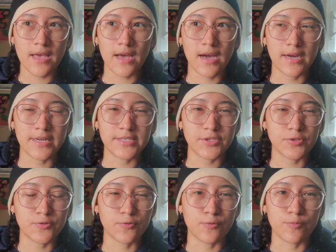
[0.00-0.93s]
I
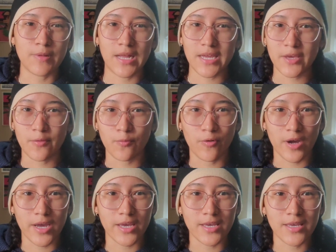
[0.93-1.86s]
do black and
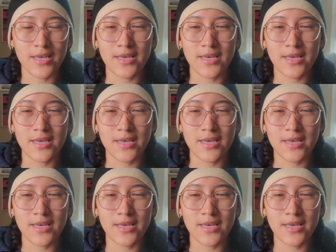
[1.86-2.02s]
white